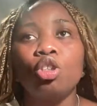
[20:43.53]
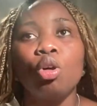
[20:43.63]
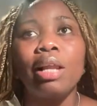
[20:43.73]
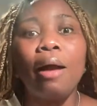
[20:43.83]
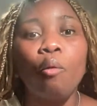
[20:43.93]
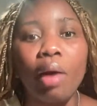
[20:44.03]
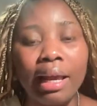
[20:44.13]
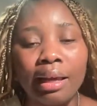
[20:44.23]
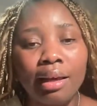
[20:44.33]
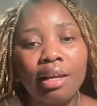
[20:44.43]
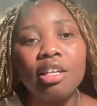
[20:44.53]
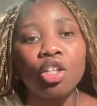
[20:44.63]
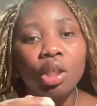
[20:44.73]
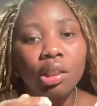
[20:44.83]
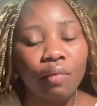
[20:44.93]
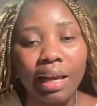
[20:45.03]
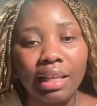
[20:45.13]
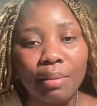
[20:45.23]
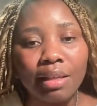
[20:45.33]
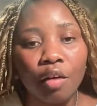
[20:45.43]
So that way they just
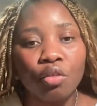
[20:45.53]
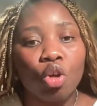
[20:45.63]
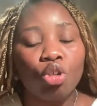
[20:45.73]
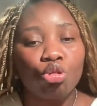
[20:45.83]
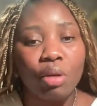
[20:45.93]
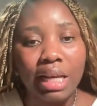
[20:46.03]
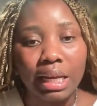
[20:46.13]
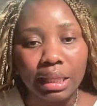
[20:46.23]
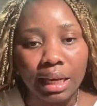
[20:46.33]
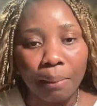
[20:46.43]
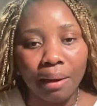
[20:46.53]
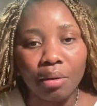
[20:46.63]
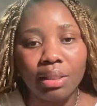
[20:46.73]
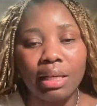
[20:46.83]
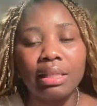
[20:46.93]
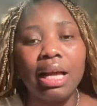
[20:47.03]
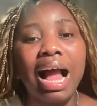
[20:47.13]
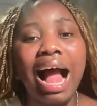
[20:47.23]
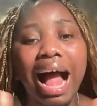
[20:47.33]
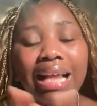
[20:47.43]
find themselves not doing anything about it,
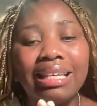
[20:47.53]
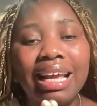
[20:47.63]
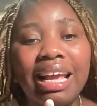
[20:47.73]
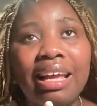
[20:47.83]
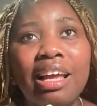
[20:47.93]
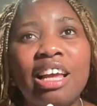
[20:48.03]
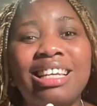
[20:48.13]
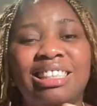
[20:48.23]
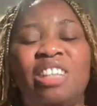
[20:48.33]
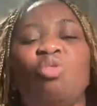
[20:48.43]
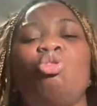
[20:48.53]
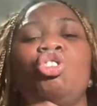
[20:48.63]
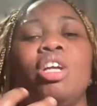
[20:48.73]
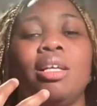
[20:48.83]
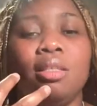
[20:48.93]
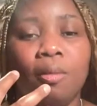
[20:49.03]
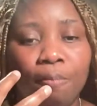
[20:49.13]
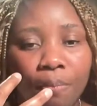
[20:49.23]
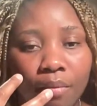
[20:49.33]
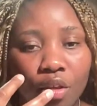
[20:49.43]
and they disassociate,
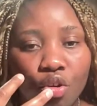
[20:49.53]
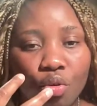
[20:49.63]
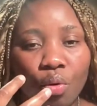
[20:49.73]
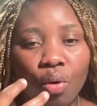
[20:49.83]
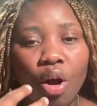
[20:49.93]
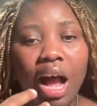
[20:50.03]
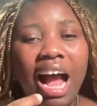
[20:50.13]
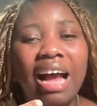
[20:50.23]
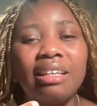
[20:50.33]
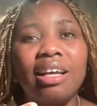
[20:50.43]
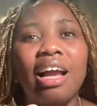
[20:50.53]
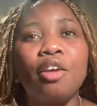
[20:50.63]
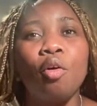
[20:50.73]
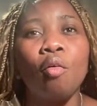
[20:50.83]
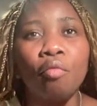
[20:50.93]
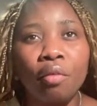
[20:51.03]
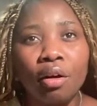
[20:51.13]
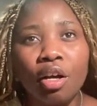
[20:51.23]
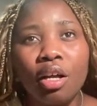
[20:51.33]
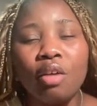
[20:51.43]
and kind of
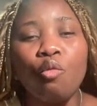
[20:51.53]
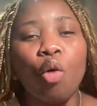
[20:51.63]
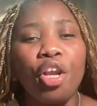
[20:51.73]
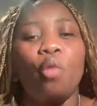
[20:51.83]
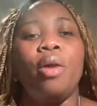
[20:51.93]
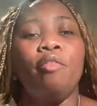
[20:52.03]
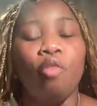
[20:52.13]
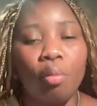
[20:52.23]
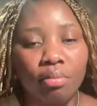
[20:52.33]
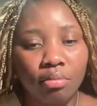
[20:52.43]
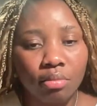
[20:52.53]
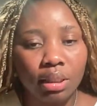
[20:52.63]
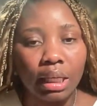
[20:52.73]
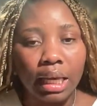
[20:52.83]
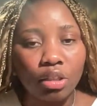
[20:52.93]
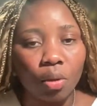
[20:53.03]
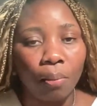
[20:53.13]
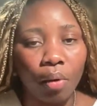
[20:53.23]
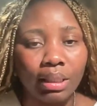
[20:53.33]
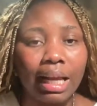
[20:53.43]
run away from seeking
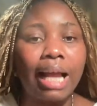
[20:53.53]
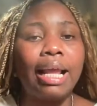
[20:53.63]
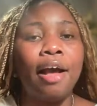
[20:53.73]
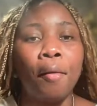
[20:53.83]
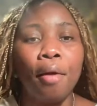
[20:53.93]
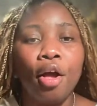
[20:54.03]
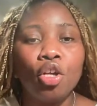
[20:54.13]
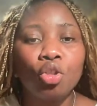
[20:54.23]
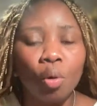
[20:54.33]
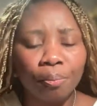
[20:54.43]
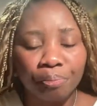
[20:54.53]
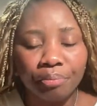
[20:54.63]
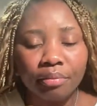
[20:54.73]
support and help. So